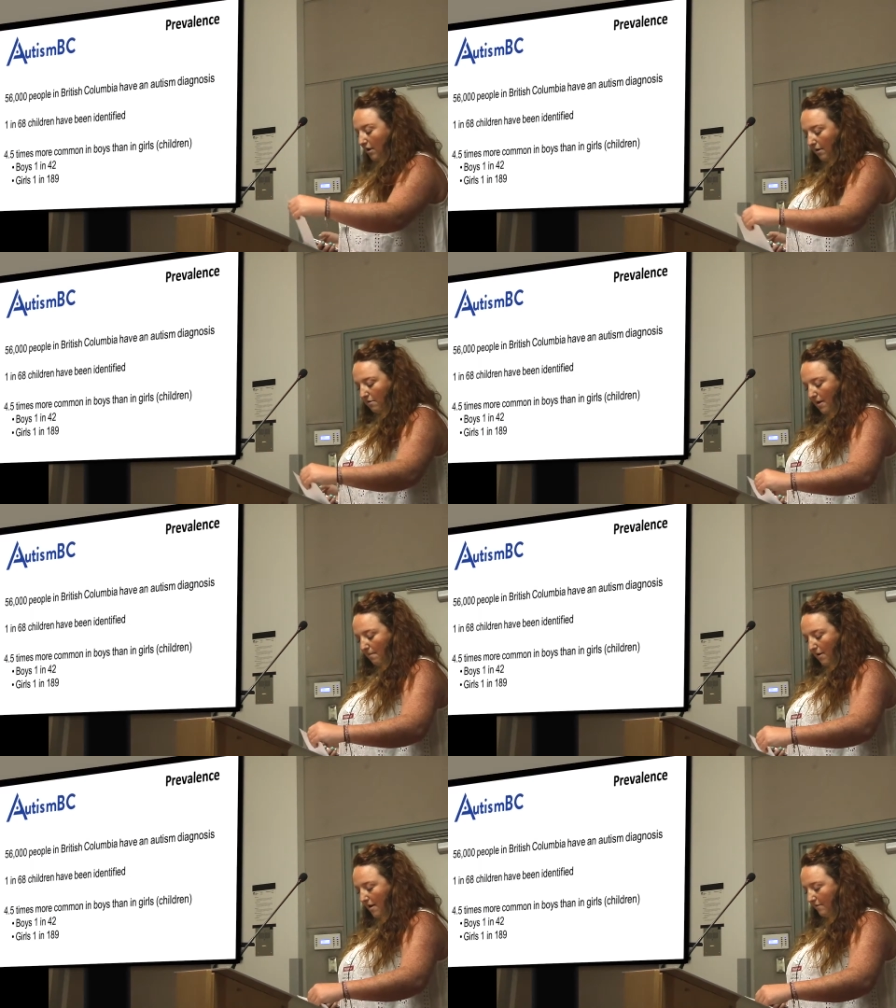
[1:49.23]
that I
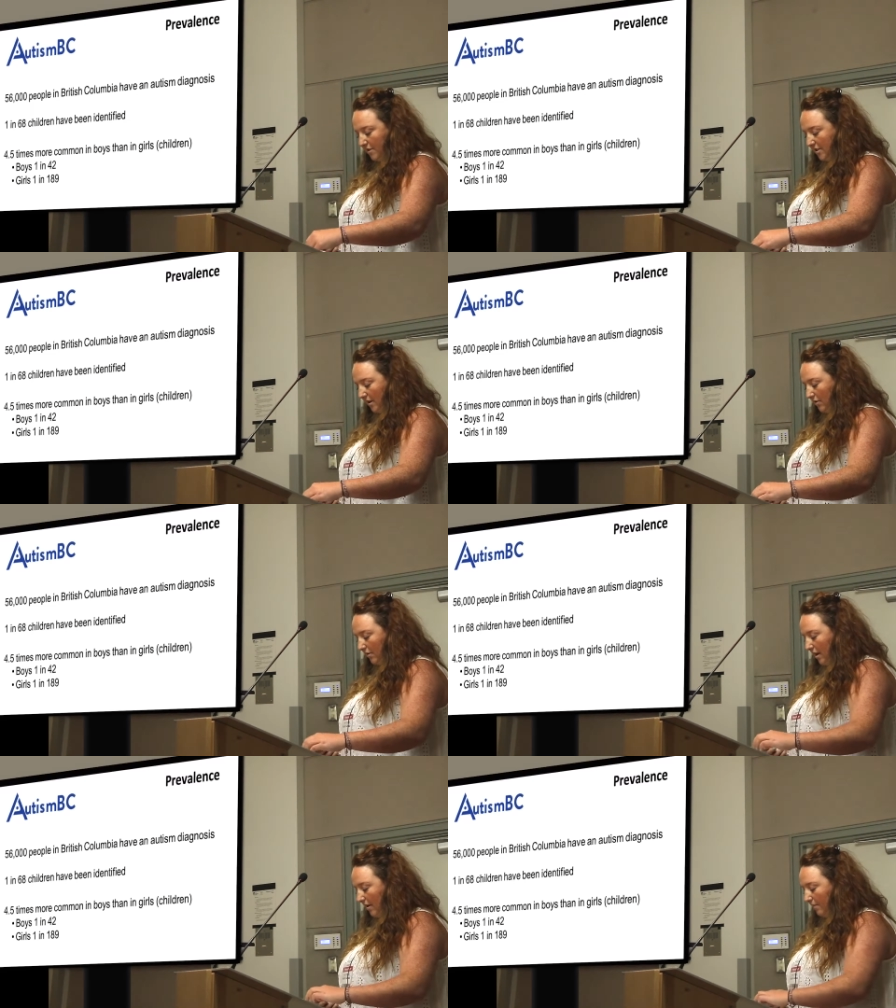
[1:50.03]
remember every single
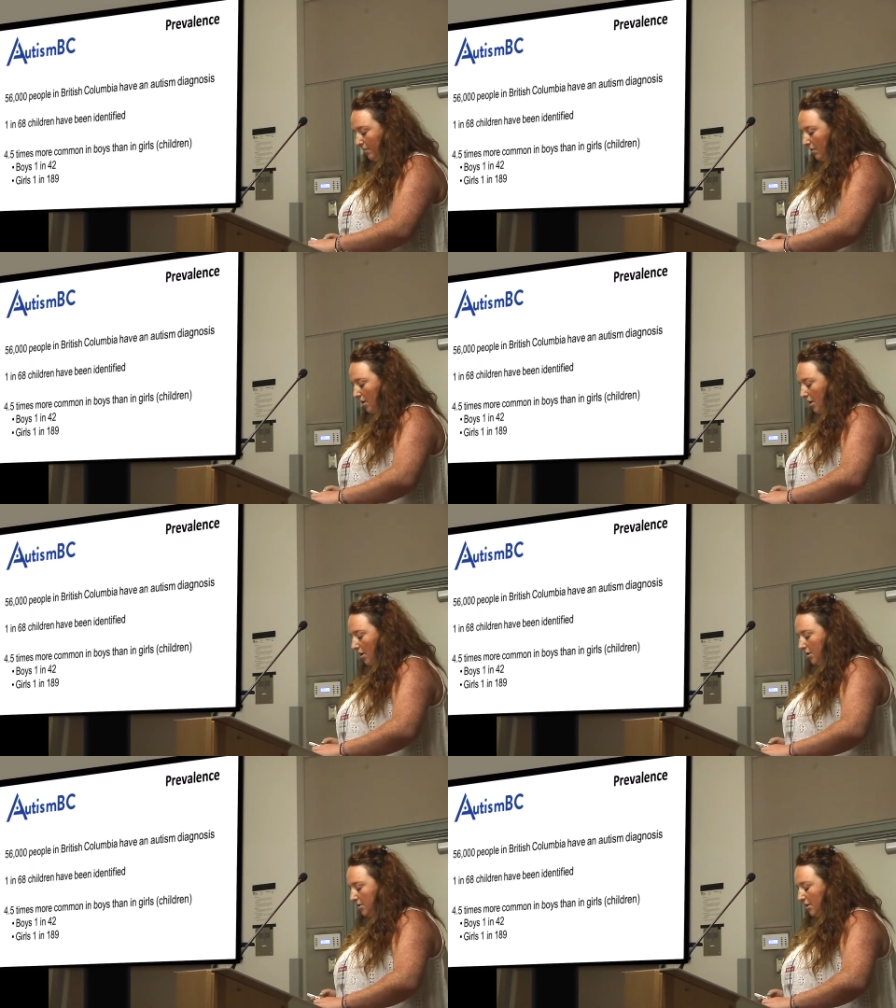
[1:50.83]
day.
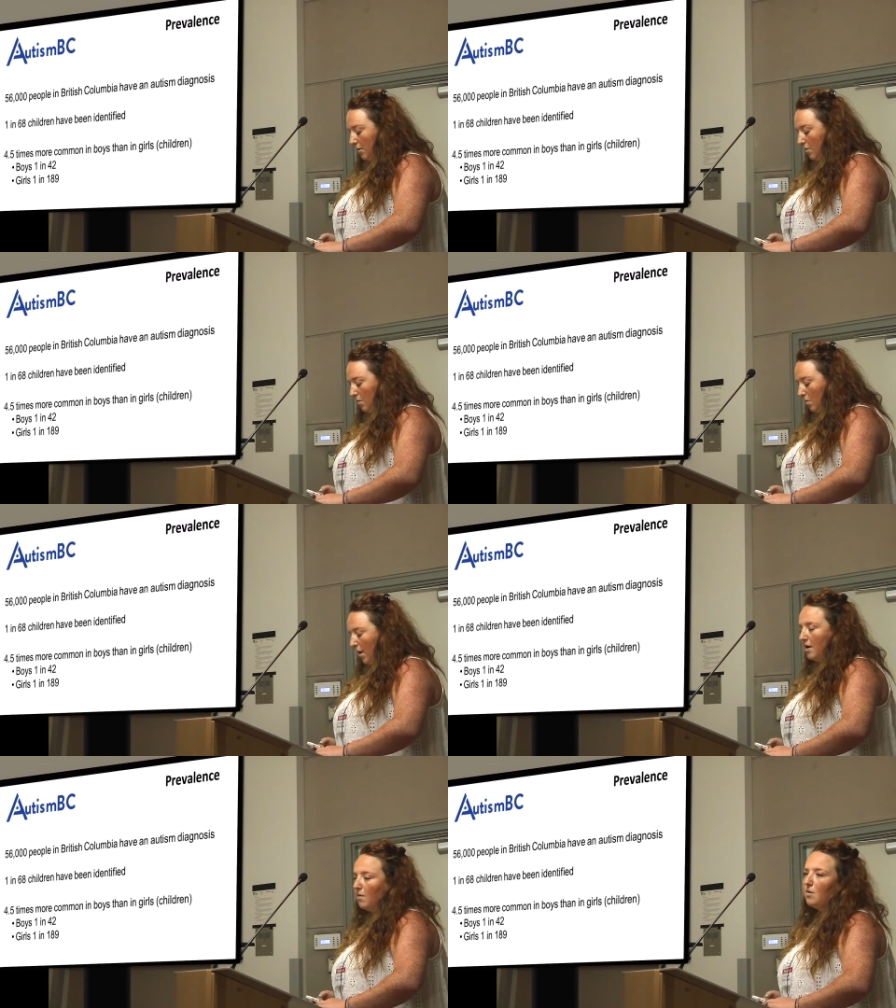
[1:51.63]
So,
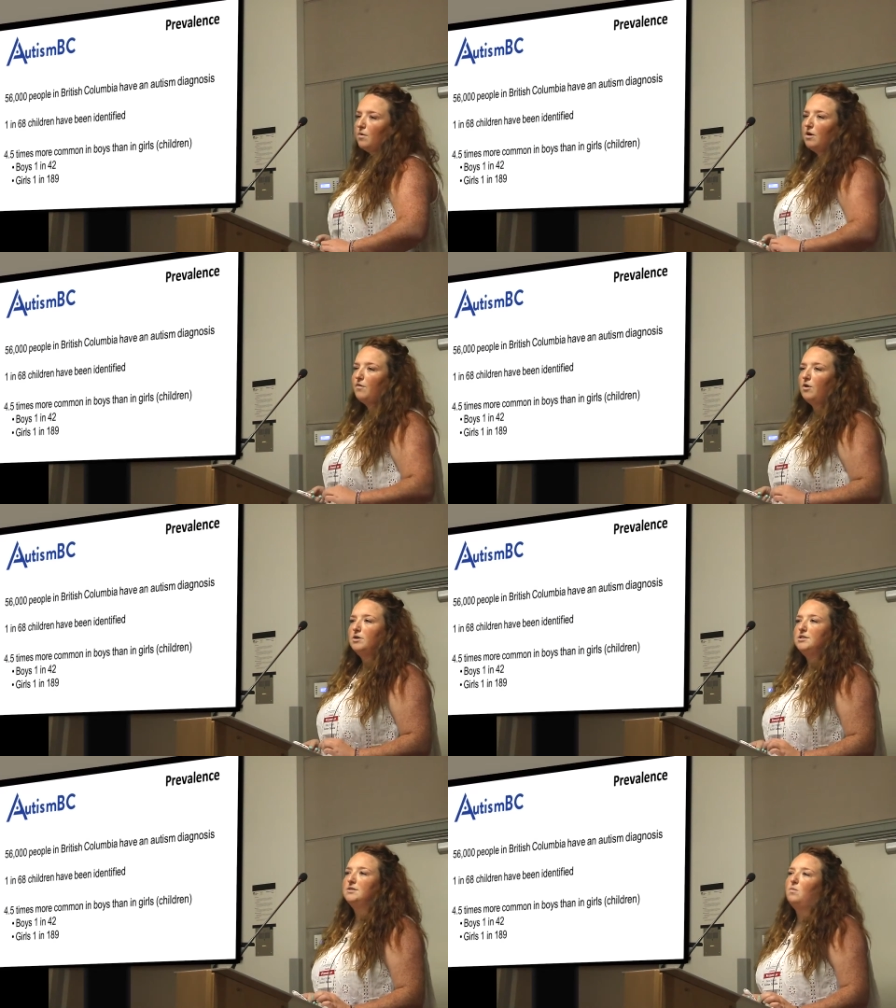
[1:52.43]
why do I work for
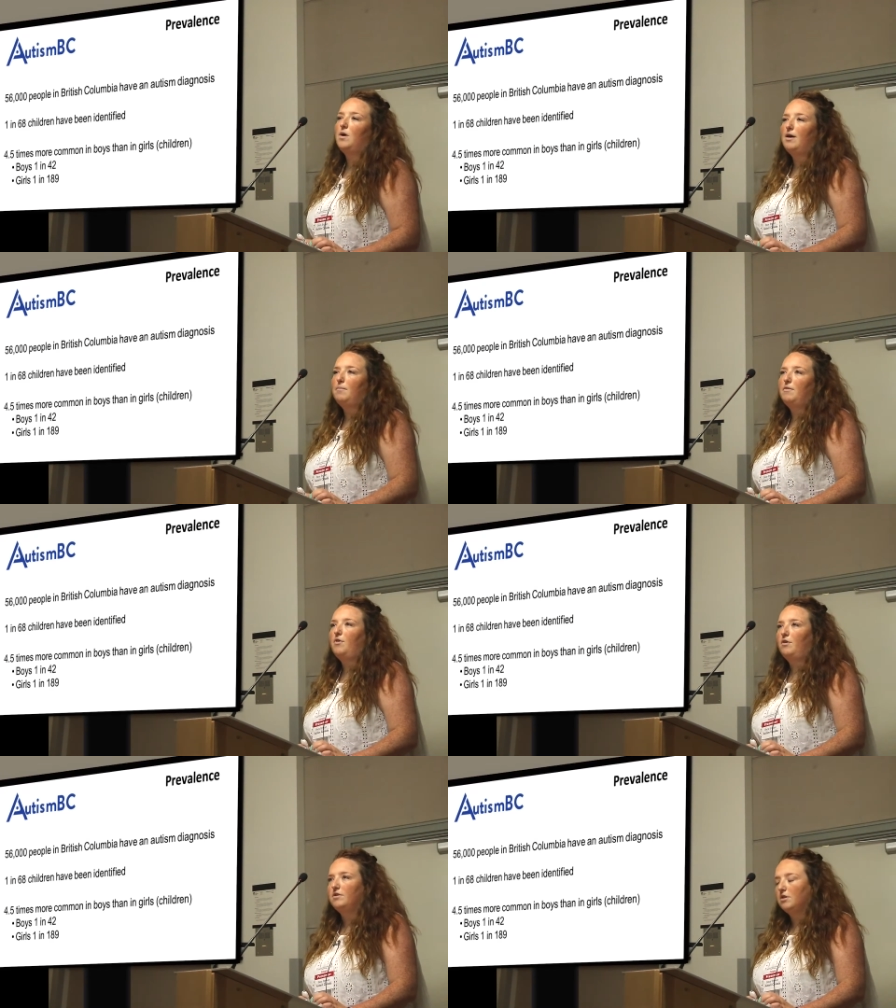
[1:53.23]
autism? Why I'm
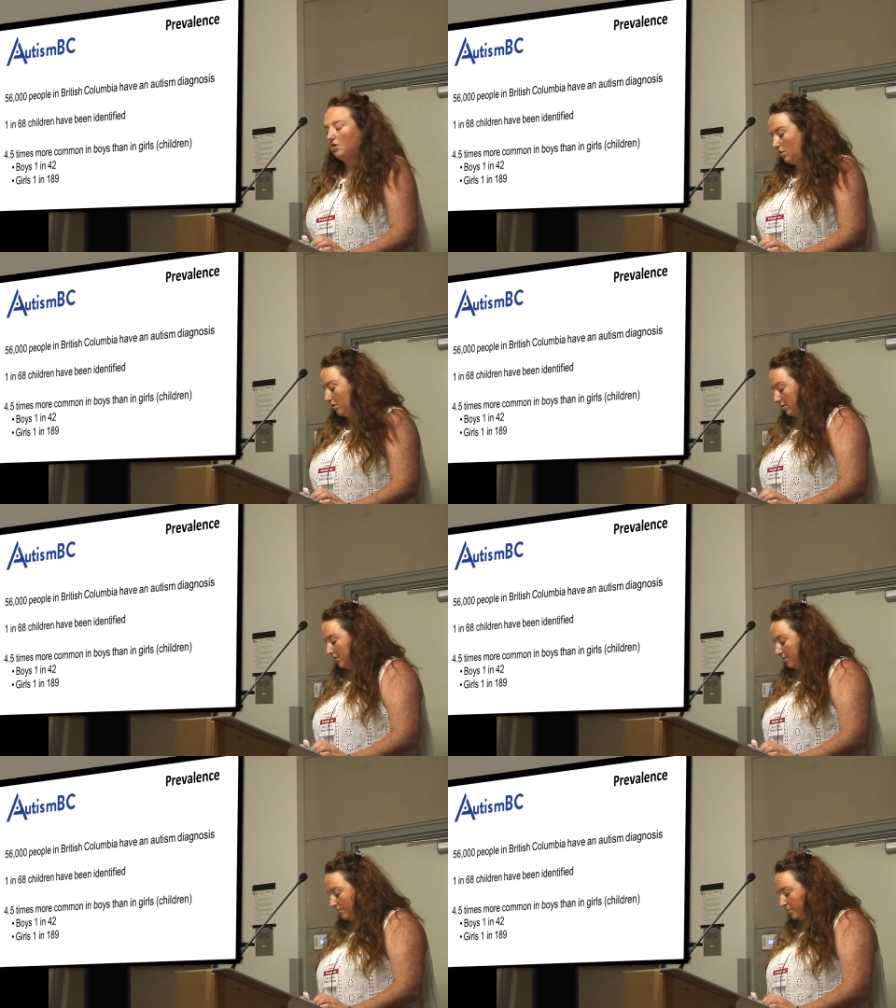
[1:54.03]
involved in the
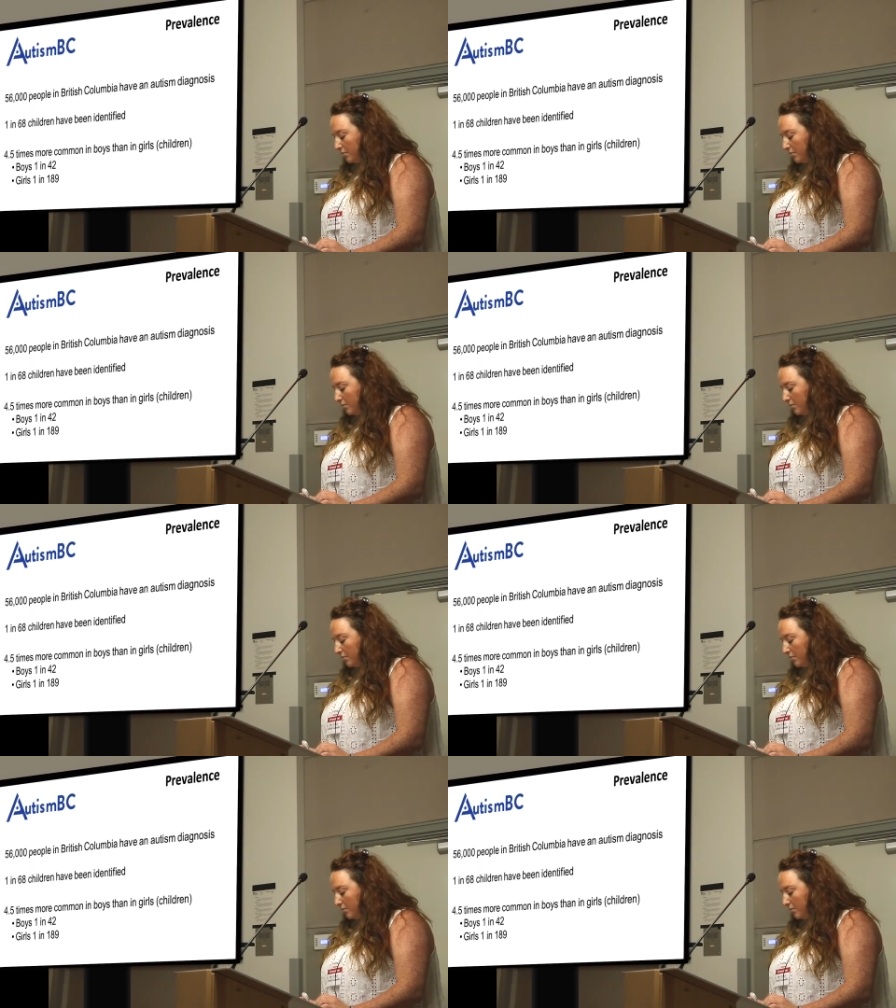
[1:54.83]
cause?